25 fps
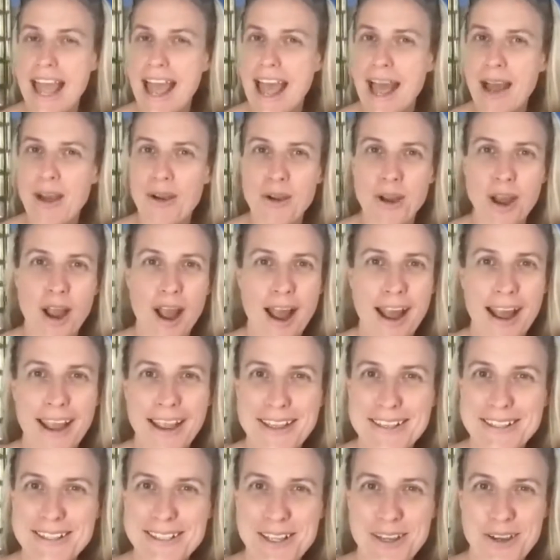our
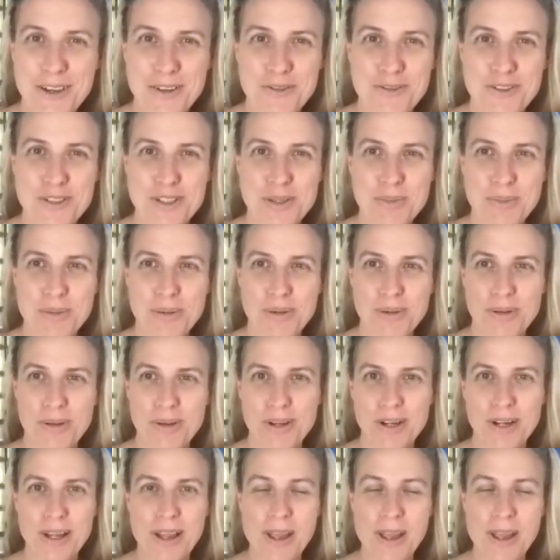higher self support,